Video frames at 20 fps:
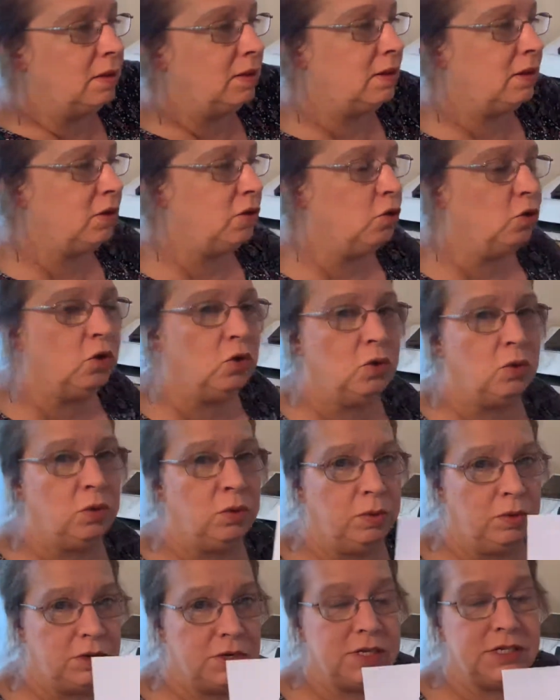your
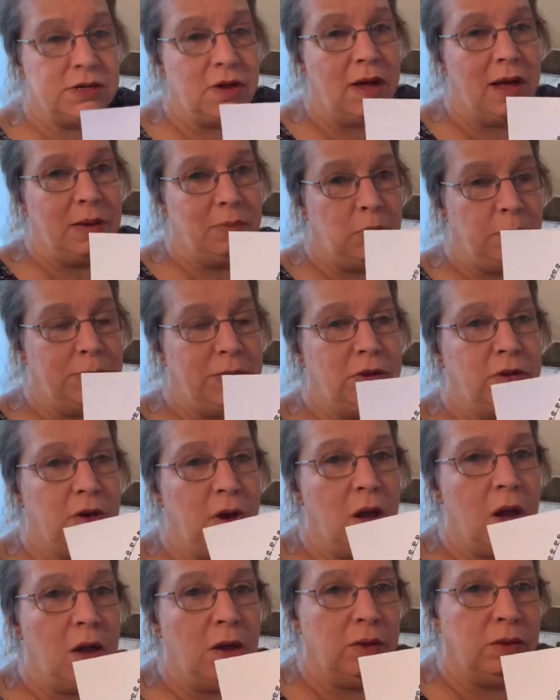design will be your
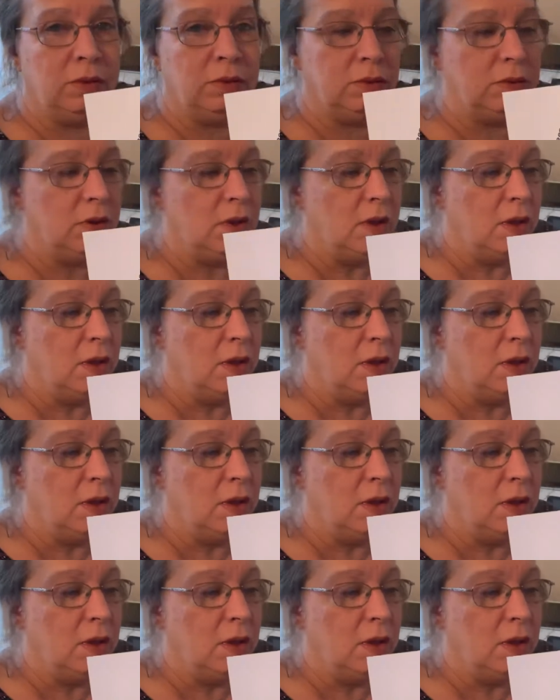own,